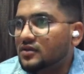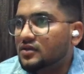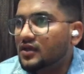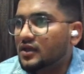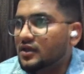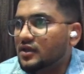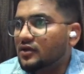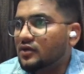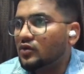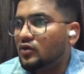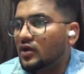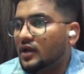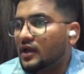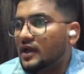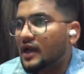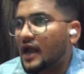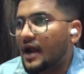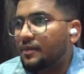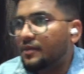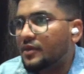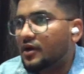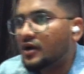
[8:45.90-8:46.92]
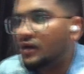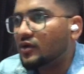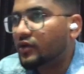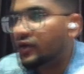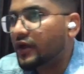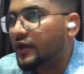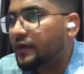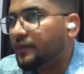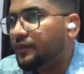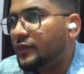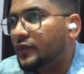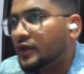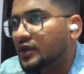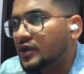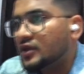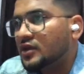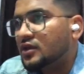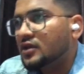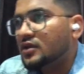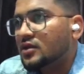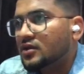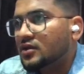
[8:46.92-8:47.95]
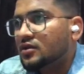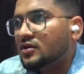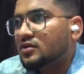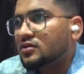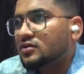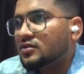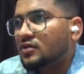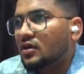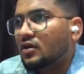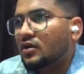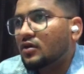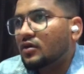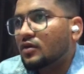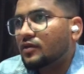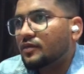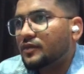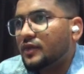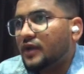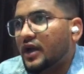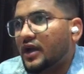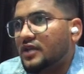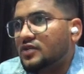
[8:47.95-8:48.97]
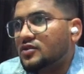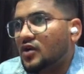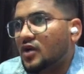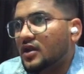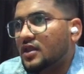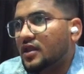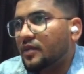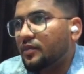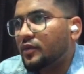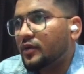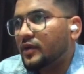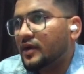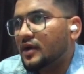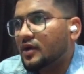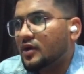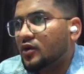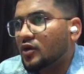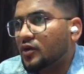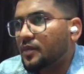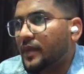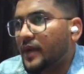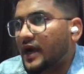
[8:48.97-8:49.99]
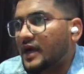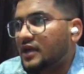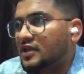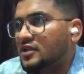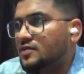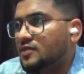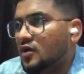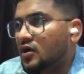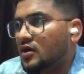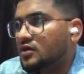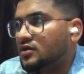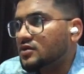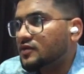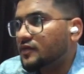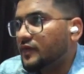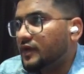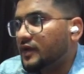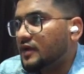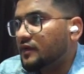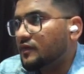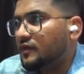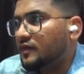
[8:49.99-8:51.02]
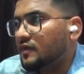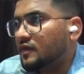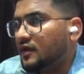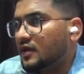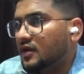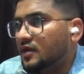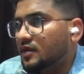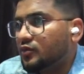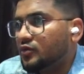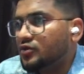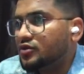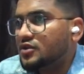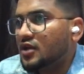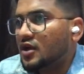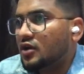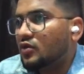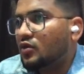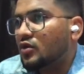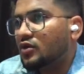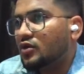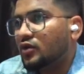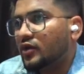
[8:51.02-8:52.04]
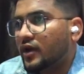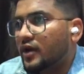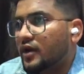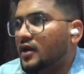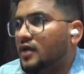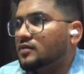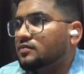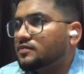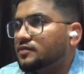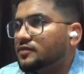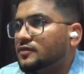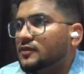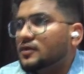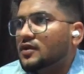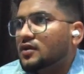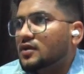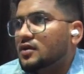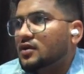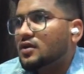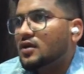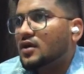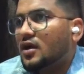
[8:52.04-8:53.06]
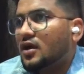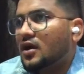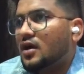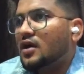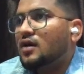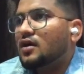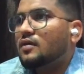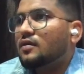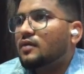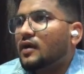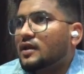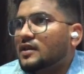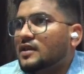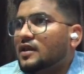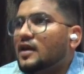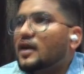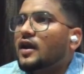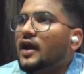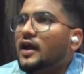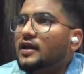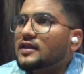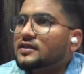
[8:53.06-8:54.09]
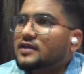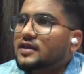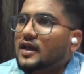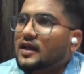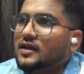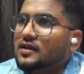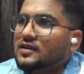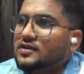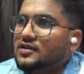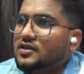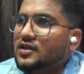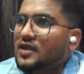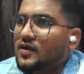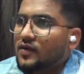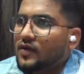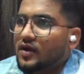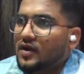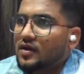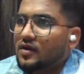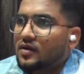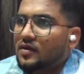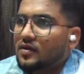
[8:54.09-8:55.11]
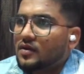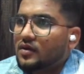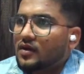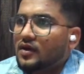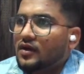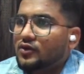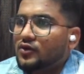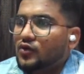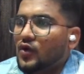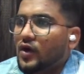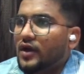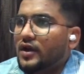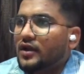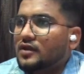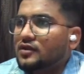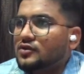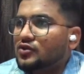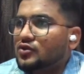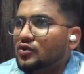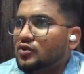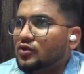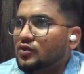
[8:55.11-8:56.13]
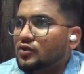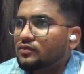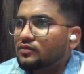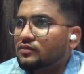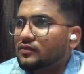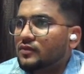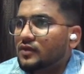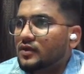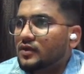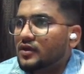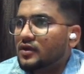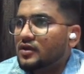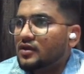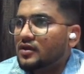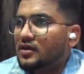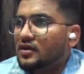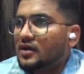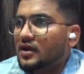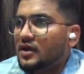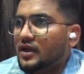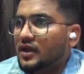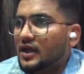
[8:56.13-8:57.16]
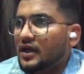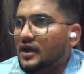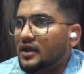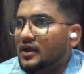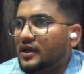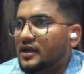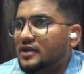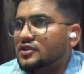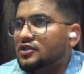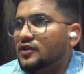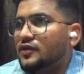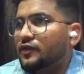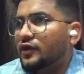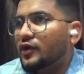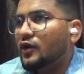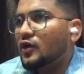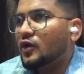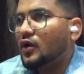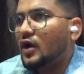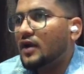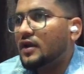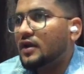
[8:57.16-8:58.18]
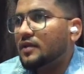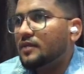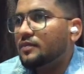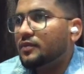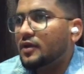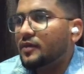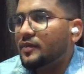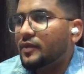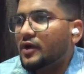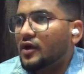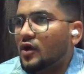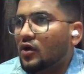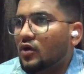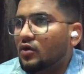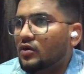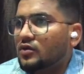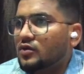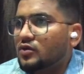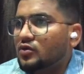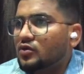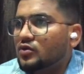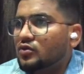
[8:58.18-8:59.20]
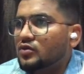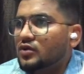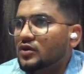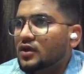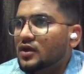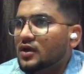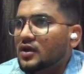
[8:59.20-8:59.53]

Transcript: that into Lambda. Okay, so it is not a good practice, because when we will push the code to GitHub, other guys can see our URL. So in next video I will implement how to